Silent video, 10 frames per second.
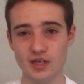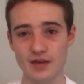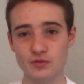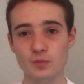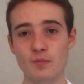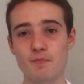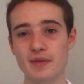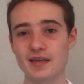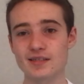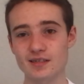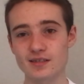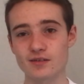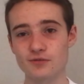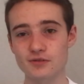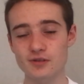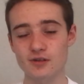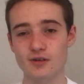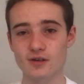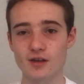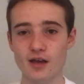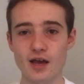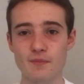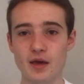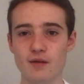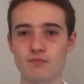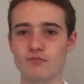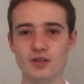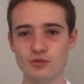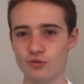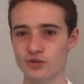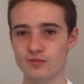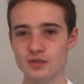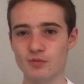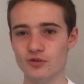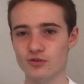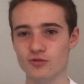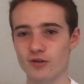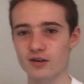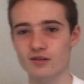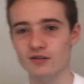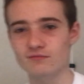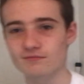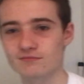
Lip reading: they have some amazing deals. And this wasn't sponsored or anything.